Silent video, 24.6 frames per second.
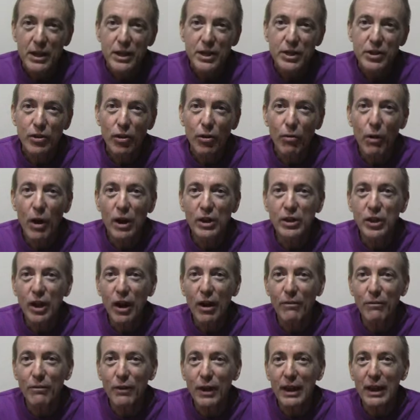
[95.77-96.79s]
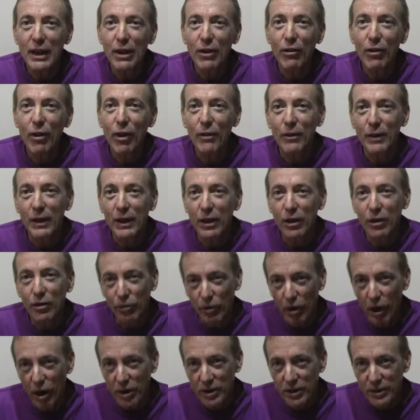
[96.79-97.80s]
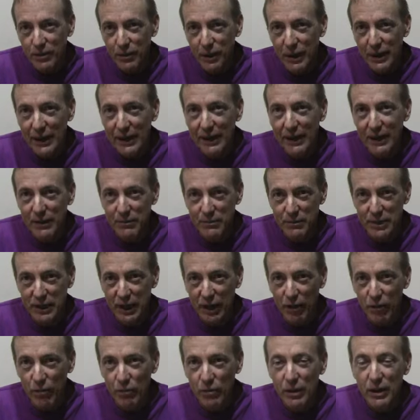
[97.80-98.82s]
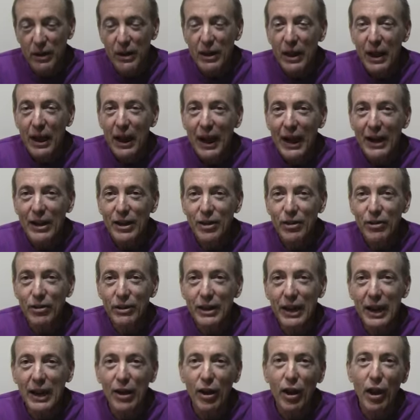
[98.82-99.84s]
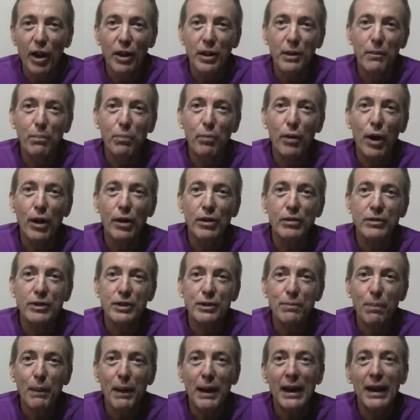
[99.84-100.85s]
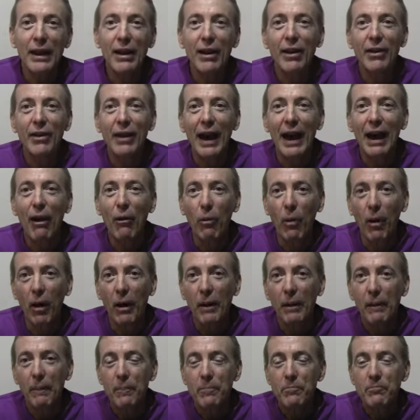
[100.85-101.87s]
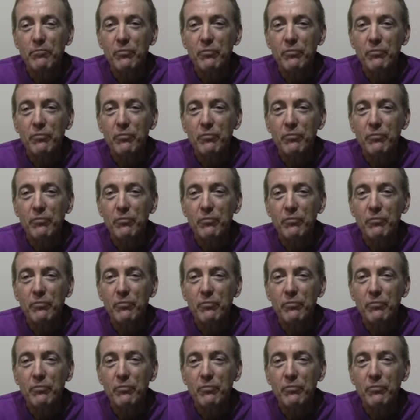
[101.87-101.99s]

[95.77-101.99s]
So watch our video on the Lacrosse when it comes out and you'll get all the product spiel on that one.